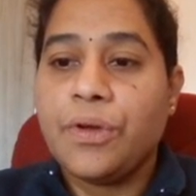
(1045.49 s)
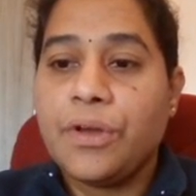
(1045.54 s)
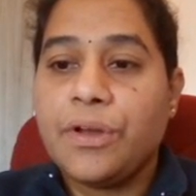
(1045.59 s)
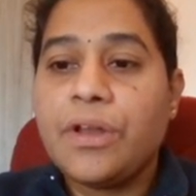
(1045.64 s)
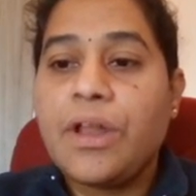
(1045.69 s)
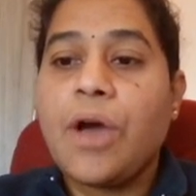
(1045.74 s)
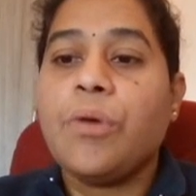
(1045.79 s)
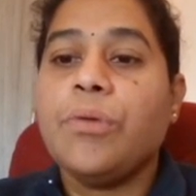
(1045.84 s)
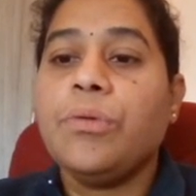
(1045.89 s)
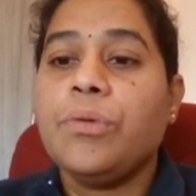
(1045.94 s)

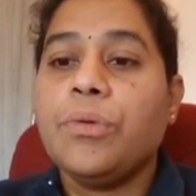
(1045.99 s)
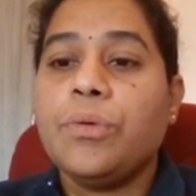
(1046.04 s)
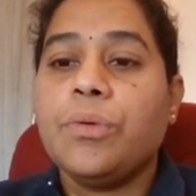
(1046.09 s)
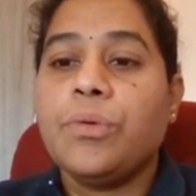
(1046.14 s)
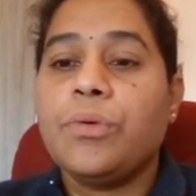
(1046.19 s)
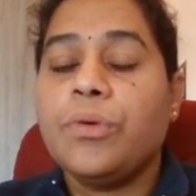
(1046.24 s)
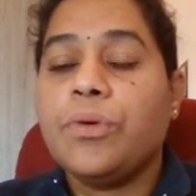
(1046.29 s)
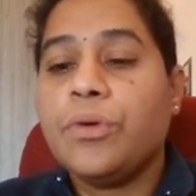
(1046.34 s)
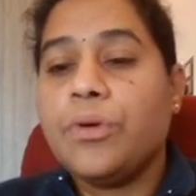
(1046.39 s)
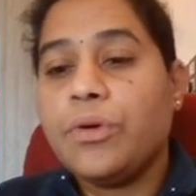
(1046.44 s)
Now,
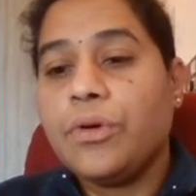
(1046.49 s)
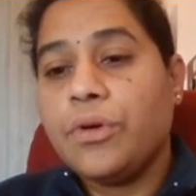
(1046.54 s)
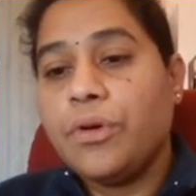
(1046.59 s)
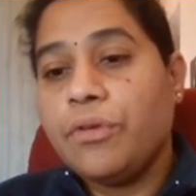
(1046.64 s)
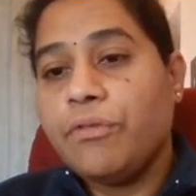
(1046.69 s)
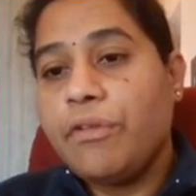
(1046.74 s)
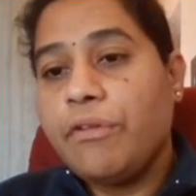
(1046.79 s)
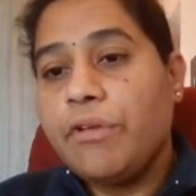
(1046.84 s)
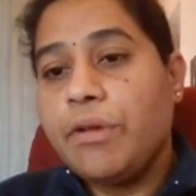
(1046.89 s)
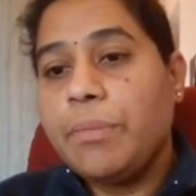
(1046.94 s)

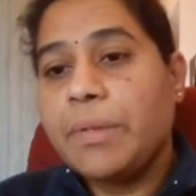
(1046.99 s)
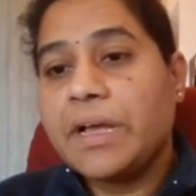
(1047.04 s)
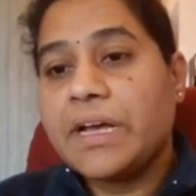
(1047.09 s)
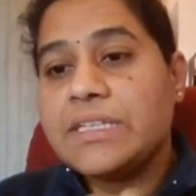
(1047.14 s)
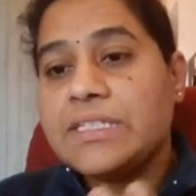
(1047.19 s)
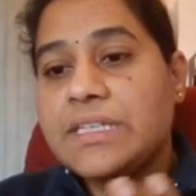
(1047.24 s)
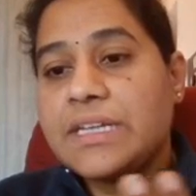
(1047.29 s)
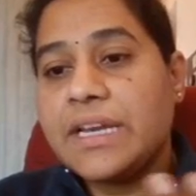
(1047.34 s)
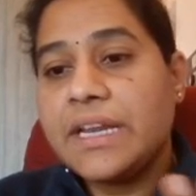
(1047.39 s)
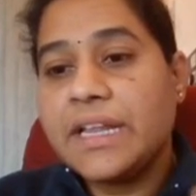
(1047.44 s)
we will be
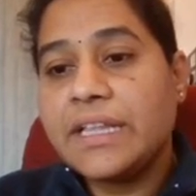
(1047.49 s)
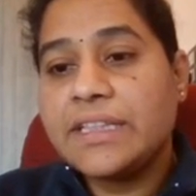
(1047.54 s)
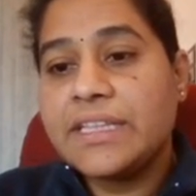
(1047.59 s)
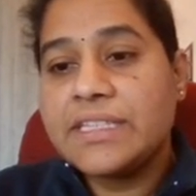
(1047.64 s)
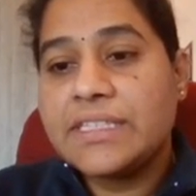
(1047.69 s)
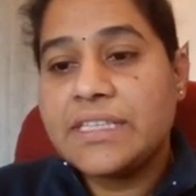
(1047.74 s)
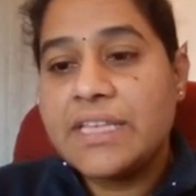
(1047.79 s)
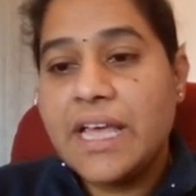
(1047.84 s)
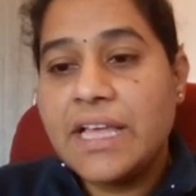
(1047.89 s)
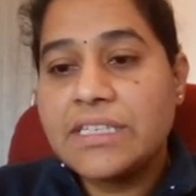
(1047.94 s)
considering
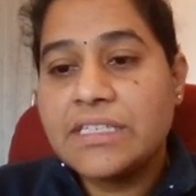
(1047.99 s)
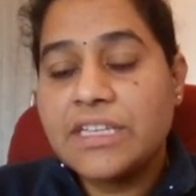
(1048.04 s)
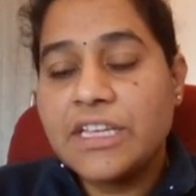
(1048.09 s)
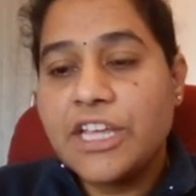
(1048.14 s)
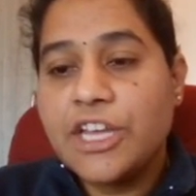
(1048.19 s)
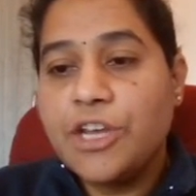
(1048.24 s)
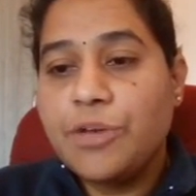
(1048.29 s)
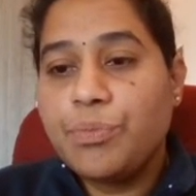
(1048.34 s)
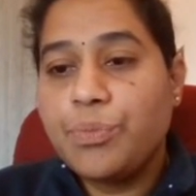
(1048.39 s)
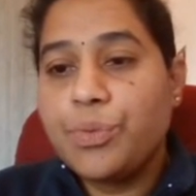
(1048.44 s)
this as
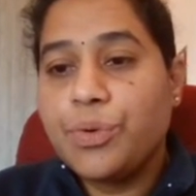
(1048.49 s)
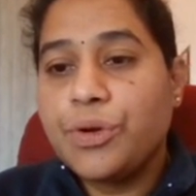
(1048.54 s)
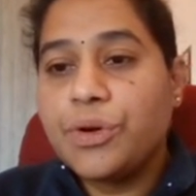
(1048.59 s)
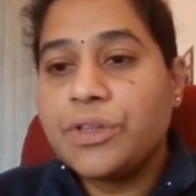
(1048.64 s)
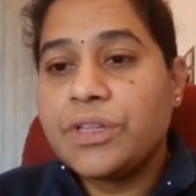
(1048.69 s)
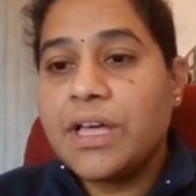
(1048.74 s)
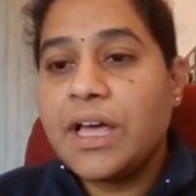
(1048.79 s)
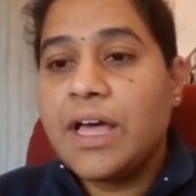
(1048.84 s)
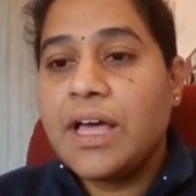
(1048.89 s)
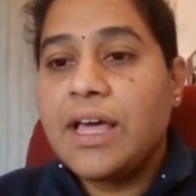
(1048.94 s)
input to
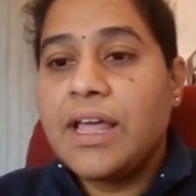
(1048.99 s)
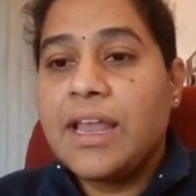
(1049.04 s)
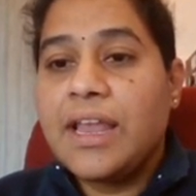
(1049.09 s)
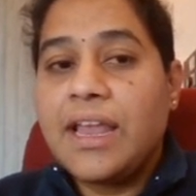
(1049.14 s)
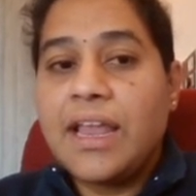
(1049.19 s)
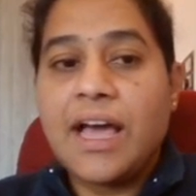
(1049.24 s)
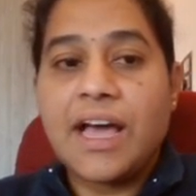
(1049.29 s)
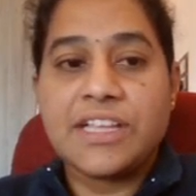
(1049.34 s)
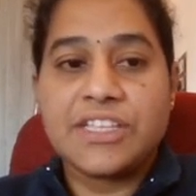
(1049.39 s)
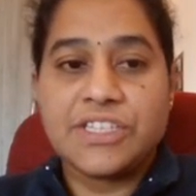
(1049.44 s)
the
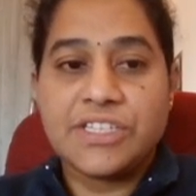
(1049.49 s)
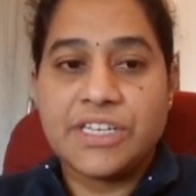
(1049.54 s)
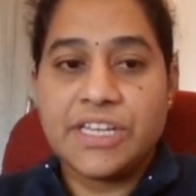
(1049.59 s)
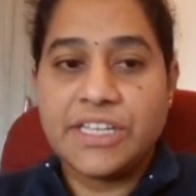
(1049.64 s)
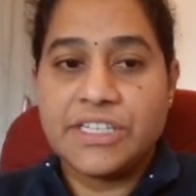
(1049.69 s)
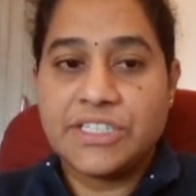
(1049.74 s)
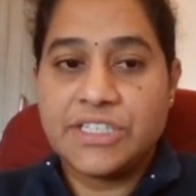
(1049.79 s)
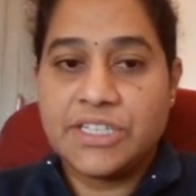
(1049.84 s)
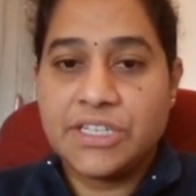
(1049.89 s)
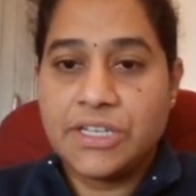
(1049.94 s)
last
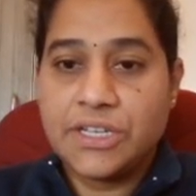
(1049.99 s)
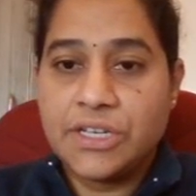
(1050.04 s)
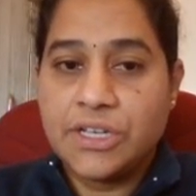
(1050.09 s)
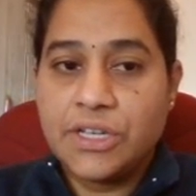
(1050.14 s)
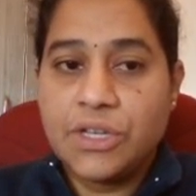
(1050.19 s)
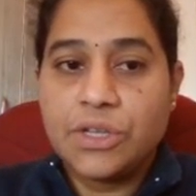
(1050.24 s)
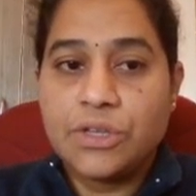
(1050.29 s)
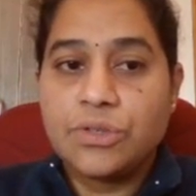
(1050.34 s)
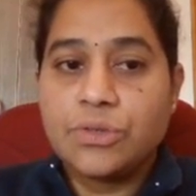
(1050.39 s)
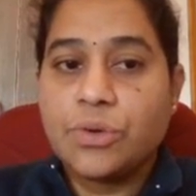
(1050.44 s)
stage.
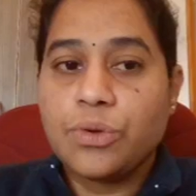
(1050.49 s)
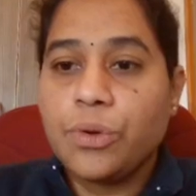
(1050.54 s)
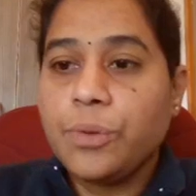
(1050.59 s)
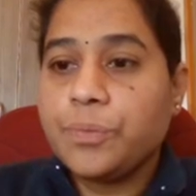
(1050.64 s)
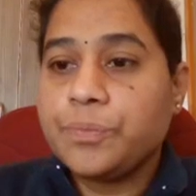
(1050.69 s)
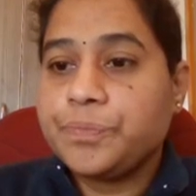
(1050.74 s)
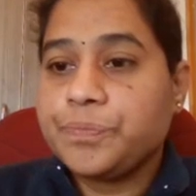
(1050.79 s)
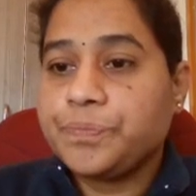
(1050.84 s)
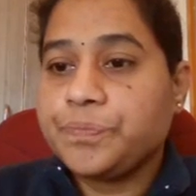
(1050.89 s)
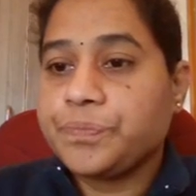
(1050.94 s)
So,